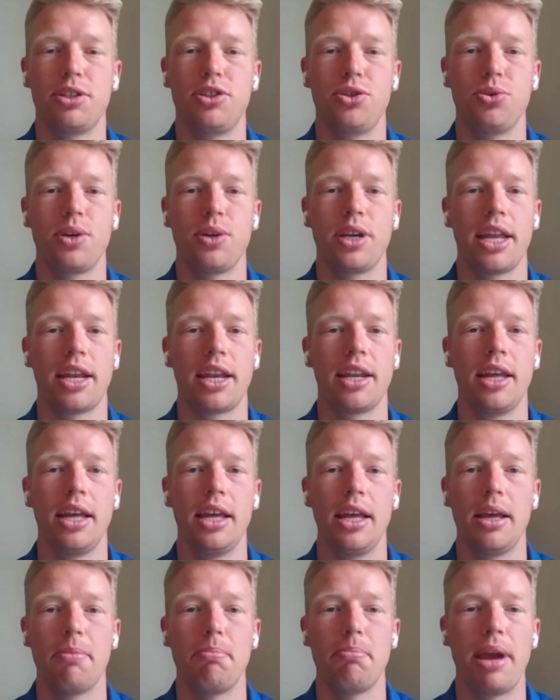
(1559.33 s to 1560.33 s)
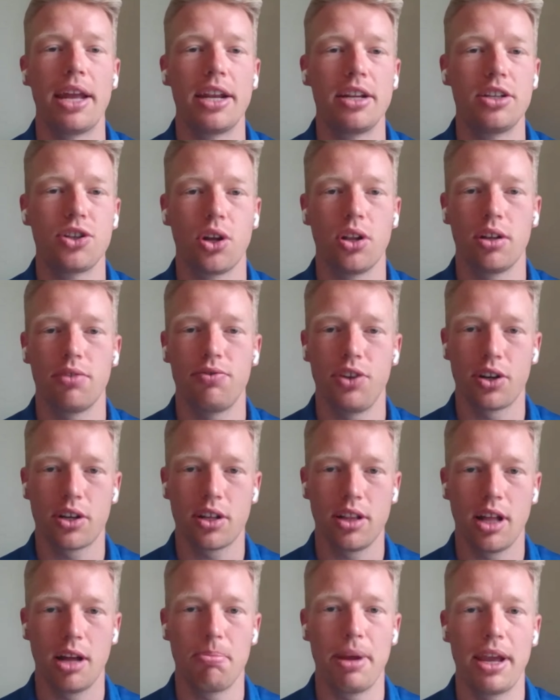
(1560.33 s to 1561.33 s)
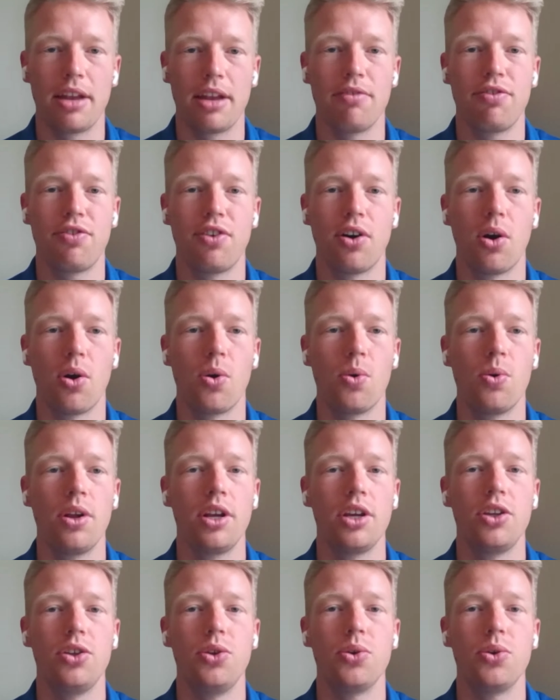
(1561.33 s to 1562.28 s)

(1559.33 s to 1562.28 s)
but you can manage all of your club info.